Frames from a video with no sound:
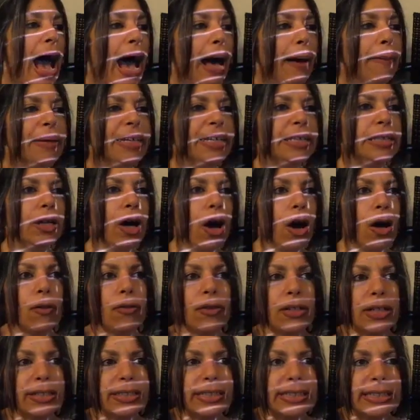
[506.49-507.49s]
I mean, all
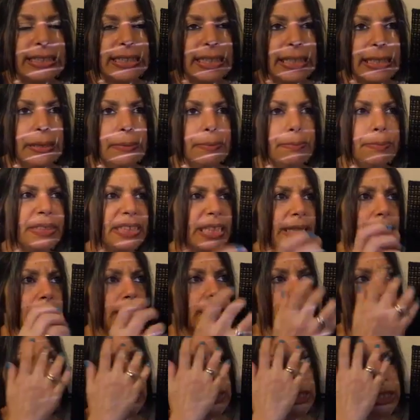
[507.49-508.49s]
the tips and
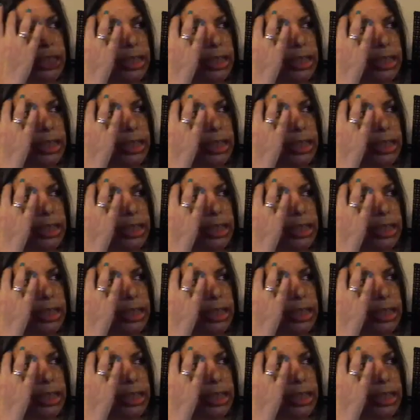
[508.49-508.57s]
the,